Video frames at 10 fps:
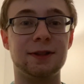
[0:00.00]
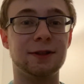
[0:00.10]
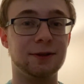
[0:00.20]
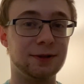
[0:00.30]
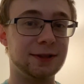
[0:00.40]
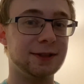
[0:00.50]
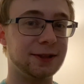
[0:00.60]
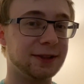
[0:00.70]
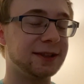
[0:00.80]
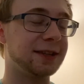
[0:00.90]
The dude's
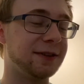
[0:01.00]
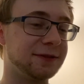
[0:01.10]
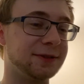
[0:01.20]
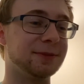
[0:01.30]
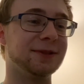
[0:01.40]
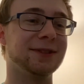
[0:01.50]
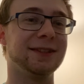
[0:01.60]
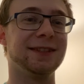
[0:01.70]
still uncomfortable.